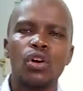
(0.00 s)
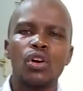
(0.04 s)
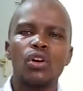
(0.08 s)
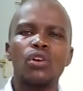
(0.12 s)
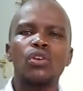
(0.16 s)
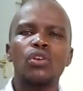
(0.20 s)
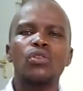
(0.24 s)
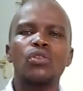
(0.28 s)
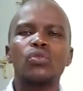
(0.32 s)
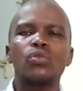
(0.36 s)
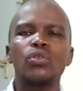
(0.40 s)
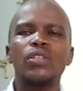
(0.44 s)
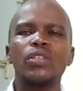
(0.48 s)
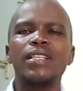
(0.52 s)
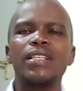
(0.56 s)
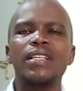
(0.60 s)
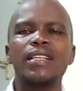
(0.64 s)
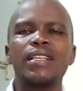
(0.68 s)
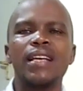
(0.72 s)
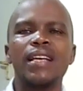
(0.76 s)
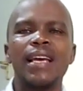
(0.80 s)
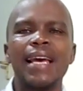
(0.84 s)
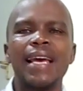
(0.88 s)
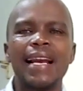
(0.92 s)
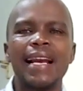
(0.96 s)
mtoto
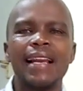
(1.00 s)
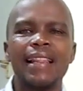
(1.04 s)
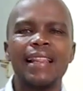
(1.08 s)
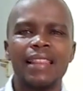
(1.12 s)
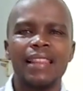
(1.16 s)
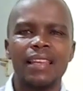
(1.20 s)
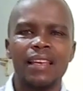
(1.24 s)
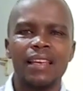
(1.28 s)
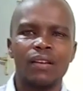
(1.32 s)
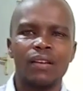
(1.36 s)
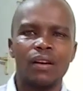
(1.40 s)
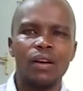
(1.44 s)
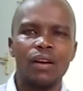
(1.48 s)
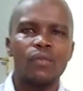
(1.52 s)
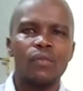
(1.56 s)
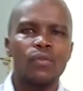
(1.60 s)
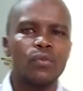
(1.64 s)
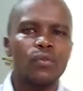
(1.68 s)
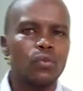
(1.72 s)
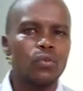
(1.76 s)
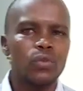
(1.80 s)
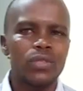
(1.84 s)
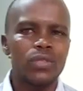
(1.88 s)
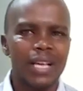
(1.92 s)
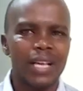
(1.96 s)
kajuisi kidogo ile anaweza
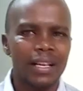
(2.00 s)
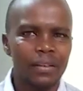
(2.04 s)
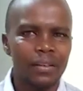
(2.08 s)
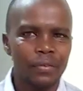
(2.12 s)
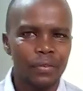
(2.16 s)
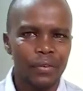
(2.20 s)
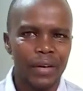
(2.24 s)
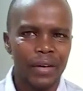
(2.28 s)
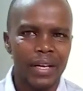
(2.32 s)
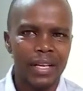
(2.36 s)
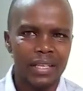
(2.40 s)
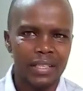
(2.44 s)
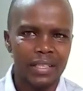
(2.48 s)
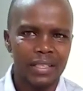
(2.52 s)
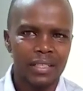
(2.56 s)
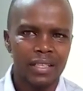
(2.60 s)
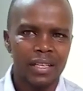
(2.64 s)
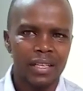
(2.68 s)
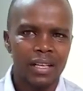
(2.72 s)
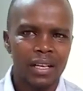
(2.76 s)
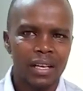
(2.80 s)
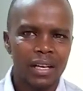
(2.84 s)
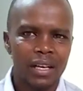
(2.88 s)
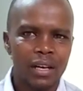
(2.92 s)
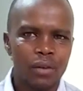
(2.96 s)
kunywa,
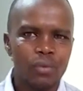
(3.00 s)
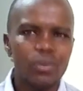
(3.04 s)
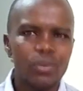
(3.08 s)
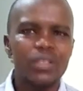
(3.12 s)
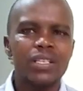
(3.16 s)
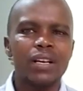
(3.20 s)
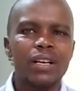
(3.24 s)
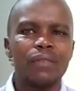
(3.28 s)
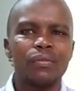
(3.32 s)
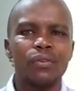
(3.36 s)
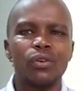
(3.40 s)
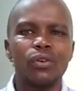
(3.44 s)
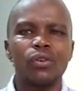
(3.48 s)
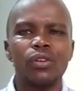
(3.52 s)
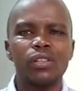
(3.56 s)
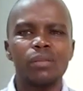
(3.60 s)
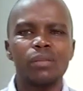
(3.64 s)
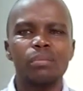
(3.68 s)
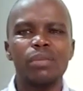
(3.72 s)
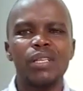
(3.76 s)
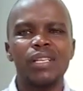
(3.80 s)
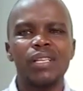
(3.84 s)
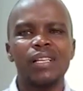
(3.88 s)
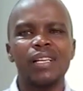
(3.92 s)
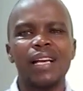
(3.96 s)
ama mgonjwa,
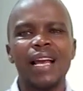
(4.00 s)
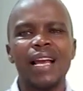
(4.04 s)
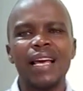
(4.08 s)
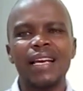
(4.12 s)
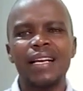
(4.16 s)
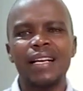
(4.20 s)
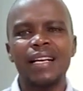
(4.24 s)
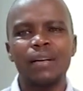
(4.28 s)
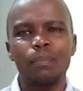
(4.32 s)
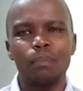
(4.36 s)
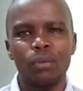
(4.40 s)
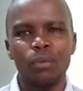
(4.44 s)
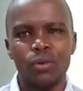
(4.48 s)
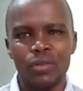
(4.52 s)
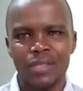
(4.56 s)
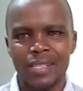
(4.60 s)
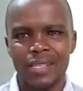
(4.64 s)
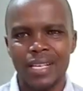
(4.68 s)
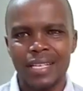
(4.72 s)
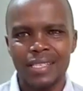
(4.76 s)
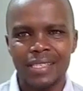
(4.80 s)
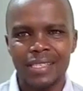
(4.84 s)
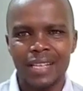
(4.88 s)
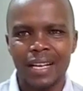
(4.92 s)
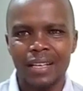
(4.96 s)
you know, you can
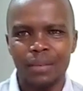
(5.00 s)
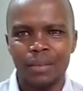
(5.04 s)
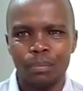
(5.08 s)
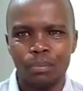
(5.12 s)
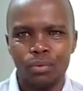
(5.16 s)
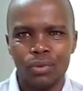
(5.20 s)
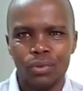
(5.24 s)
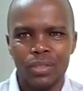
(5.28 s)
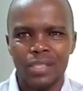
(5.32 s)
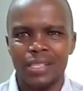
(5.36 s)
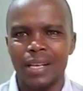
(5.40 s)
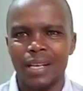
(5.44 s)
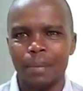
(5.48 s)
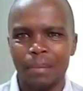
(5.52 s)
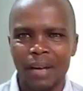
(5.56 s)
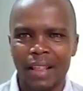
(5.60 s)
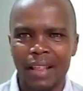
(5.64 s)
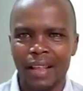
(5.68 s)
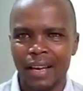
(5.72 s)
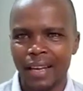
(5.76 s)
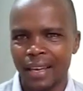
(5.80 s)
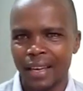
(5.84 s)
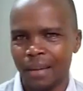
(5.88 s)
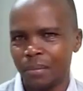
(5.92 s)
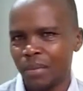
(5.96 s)
make a juice for
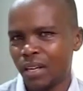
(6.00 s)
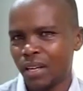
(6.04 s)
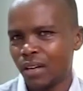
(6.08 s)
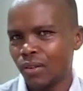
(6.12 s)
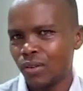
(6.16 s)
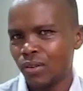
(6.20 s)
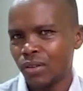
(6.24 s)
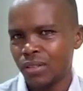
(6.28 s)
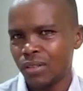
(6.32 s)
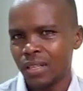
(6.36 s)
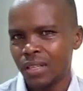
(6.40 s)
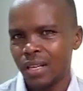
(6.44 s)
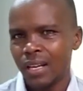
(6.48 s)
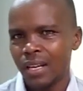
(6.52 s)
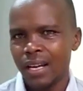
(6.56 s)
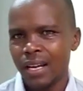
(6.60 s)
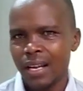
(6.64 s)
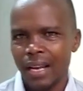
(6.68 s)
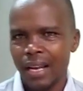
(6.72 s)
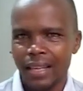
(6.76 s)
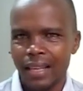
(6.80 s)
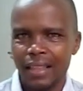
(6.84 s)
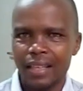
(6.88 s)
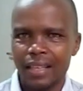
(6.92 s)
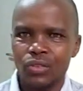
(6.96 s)
your sick person,
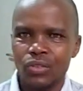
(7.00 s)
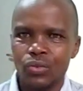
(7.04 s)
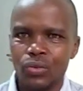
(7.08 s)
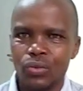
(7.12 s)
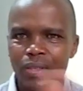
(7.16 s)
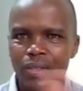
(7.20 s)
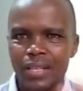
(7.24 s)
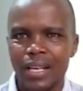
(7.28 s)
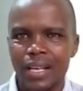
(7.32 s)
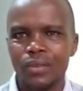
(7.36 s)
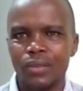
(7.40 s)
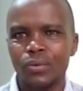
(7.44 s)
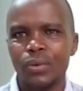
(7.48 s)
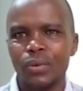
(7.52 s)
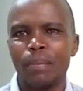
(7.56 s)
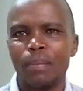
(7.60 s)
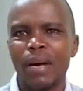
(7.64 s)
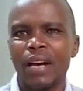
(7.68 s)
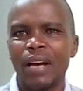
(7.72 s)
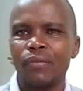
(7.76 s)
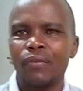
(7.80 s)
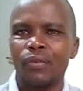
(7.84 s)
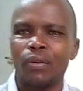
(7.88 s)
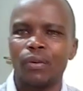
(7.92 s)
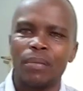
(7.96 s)
for the child,
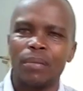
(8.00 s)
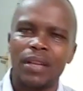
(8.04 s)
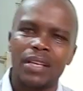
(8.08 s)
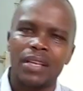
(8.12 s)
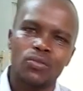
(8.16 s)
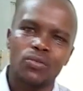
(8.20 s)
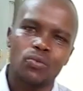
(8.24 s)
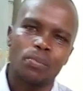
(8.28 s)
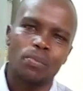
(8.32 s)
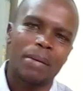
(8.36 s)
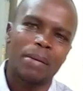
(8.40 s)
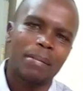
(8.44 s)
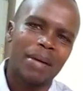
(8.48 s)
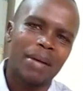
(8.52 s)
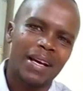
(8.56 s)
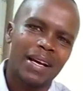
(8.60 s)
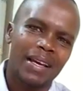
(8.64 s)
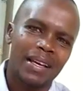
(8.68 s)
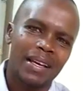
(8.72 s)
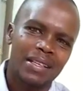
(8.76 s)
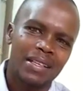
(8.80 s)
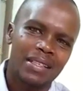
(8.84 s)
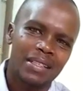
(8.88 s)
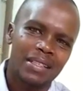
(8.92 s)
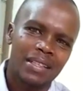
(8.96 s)
even for you
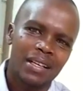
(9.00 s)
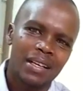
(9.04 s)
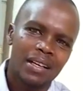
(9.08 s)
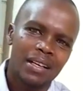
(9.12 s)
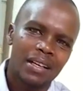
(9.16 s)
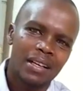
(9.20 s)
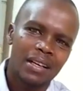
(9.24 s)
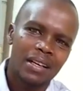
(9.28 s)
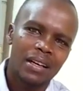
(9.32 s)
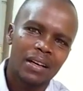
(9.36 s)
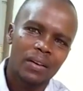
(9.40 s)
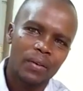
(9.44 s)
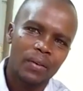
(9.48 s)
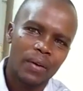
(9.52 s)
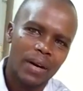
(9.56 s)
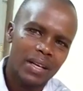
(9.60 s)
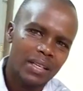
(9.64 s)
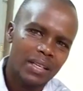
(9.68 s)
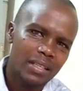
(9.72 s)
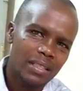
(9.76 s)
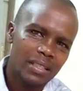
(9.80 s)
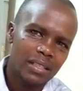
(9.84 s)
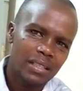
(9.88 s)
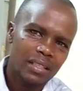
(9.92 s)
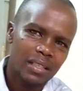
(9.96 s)
to drink
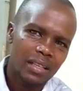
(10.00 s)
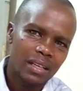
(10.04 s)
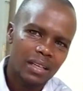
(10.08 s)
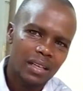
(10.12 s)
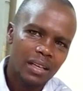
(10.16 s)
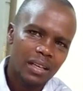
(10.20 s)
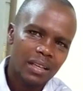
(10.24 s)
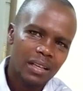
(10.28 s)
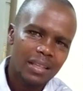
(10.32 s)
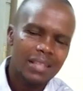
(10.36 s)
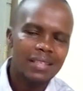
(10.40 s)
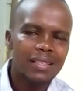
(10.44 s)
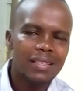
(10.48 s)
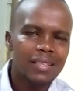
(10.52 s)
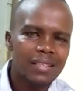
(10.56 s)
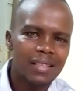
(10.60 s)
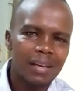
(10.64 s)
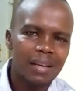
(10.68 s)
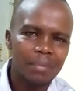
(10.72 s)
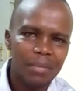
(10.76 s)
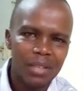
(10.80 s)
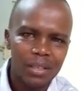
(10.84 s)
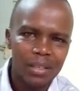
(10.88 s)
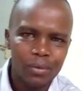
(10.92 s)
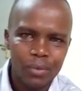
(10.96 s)
healthy fruits and
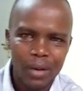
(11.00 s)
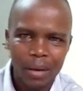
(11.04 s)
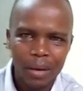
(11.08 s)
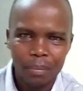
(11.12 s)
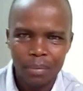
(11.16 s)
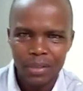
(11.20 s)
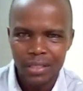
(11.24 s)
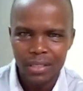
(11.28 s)
fresh,